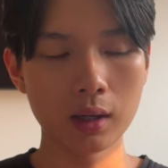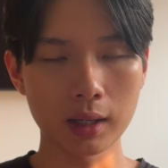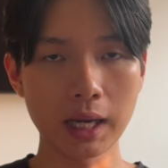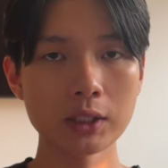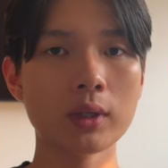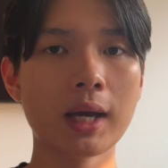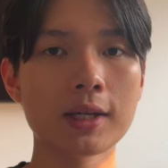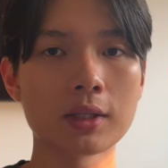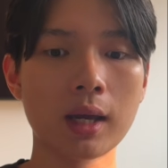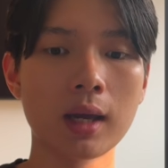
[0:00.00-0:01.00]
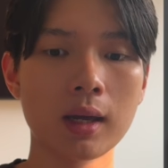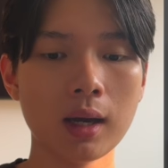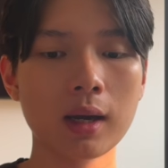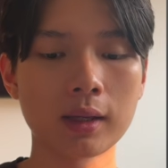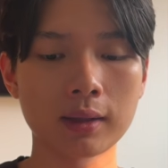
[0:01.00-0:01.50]
it actually has an
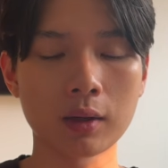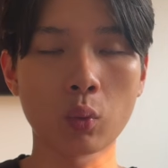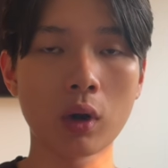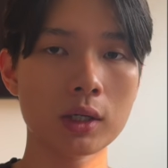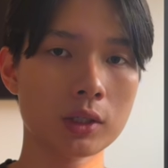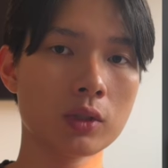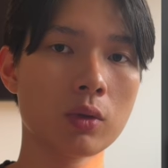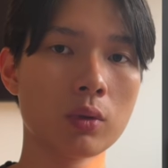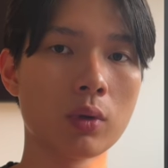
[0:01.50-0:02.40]
AI that watches through